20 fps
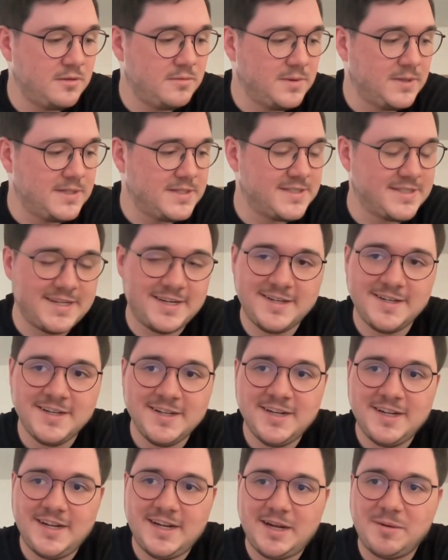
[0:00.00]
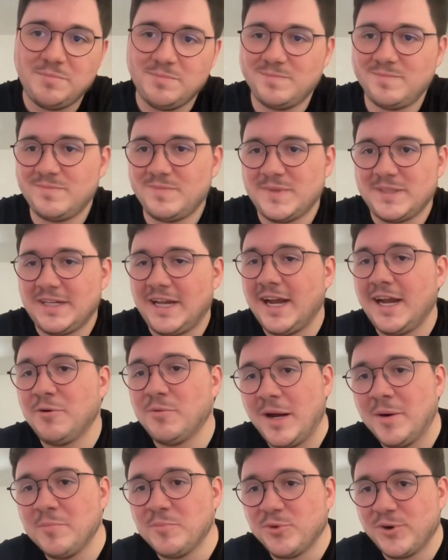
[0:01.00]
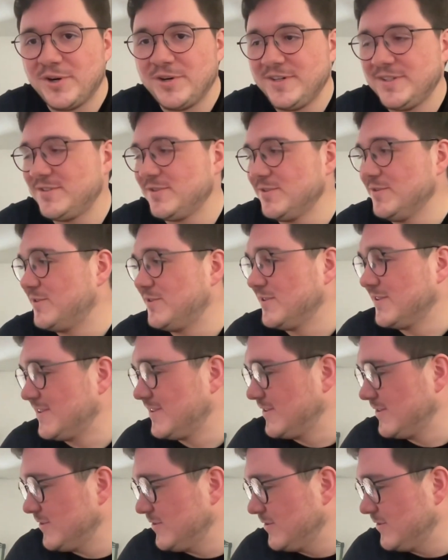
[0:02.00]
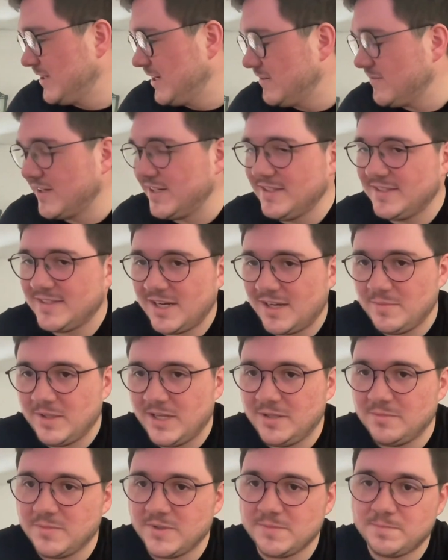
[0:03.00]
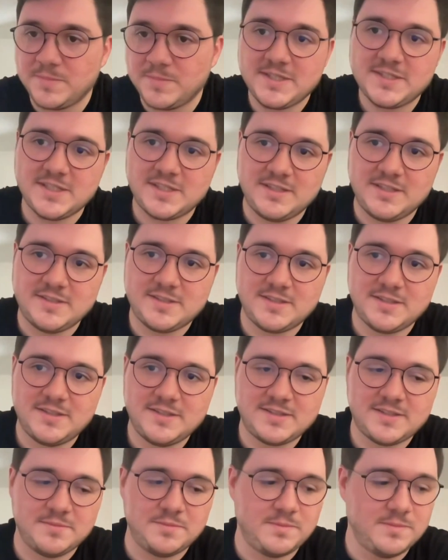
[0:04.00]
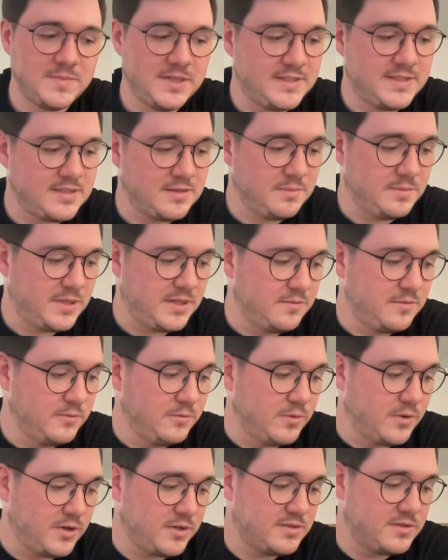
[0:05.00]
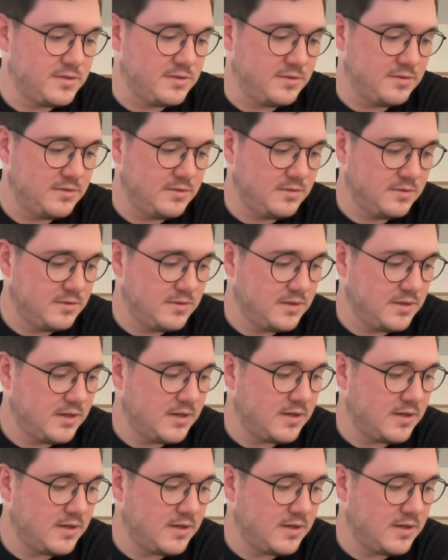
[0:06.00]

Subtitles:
Let's say, I'm worried to give any timeline, but basically it's a big work to